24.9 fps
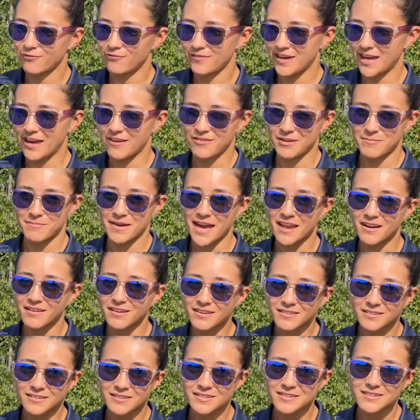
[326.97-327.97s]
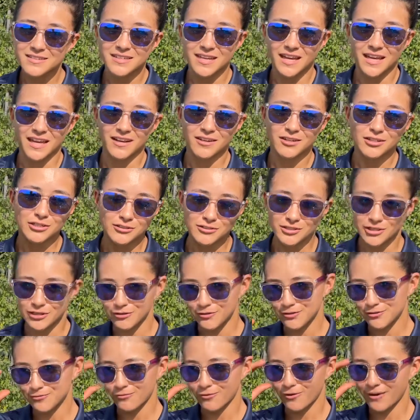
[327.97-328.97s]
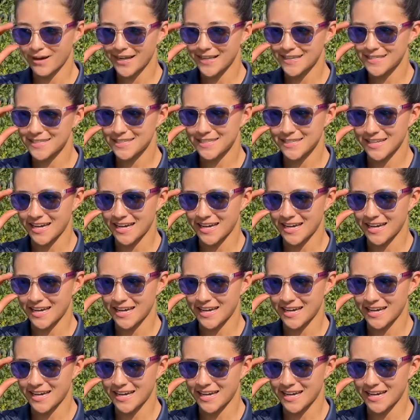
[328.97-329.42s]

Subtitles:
heavy metals and who knows what.